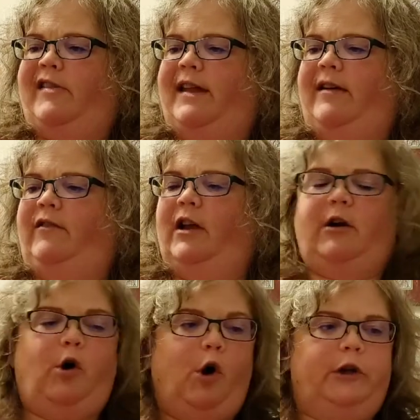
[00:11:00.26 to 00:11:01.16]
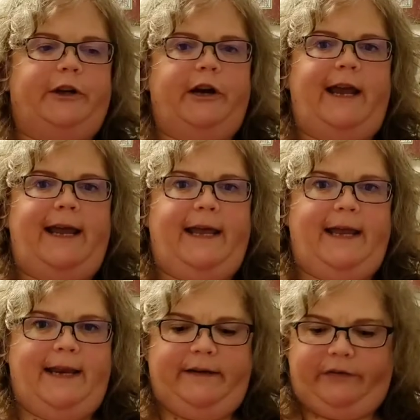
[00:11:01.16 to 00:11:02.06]
saved on a holder,
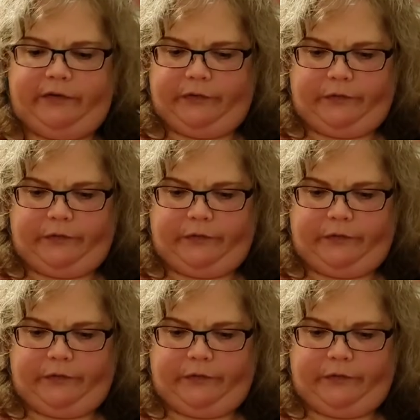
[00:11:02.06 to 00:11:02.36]
and